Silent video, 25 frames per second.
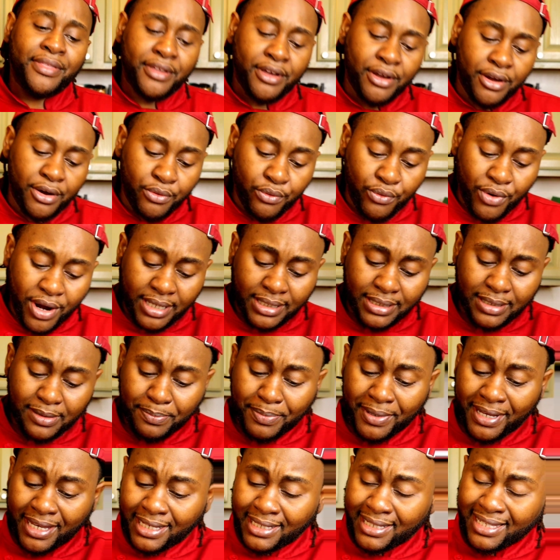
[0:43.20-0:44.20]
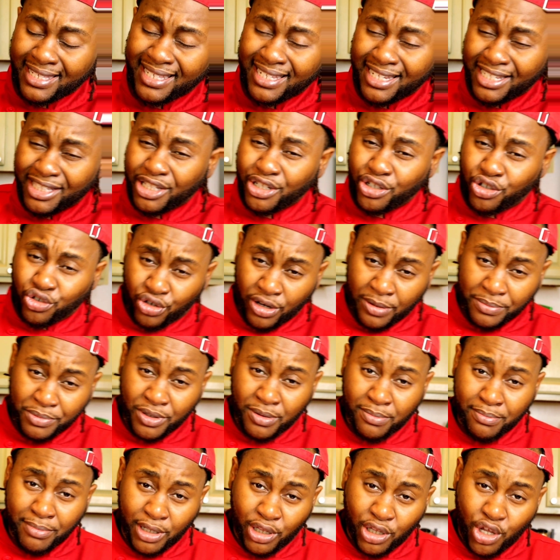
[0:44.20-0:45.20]
The recipe is in the
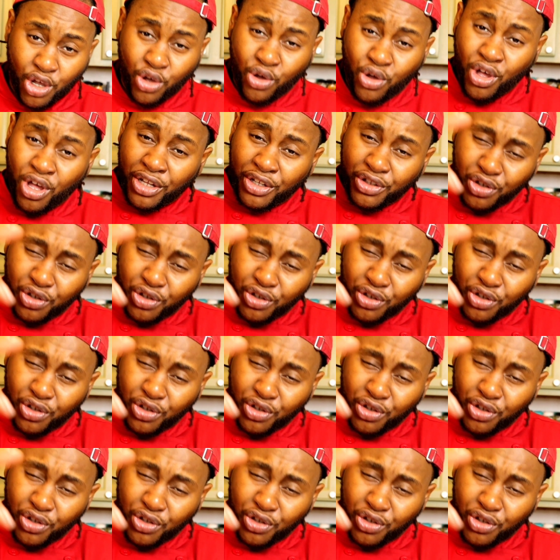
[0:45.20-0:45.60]
description below.